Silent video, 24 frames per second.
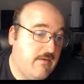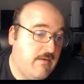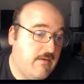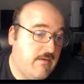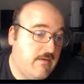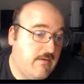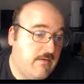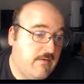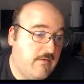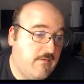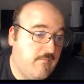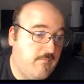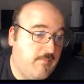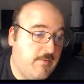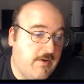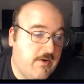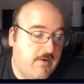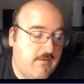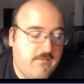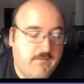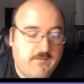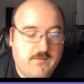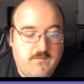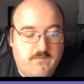it's better
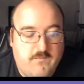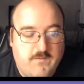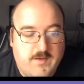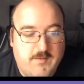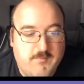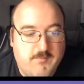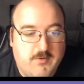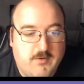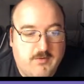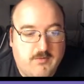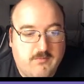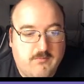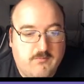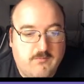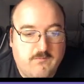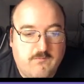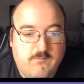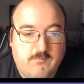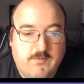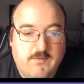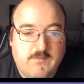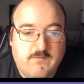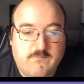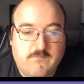than a demo, which
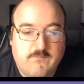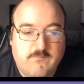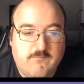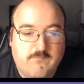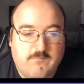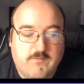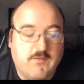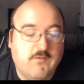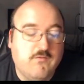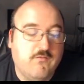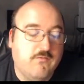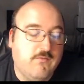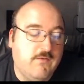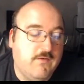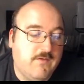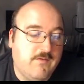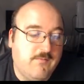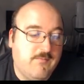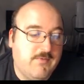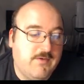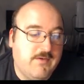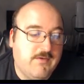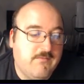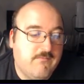means eventually
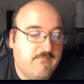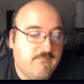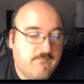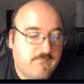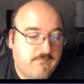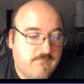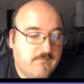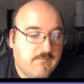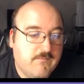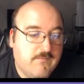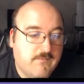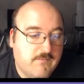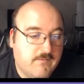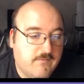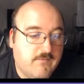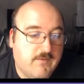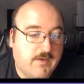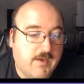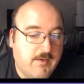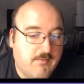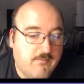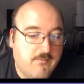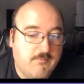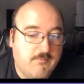this game will be